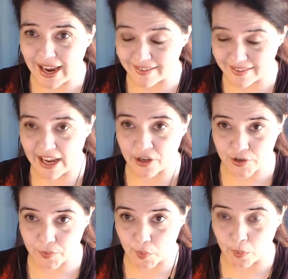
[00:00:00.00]
at the
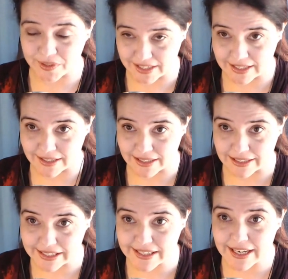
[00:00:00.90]
edge of what was easy
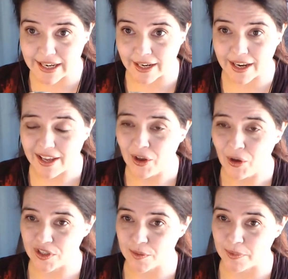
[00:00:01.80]
to see
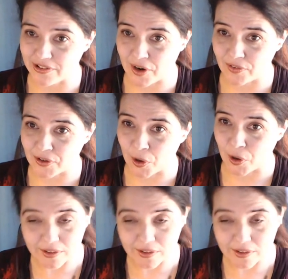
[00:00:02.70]
which means you have to know what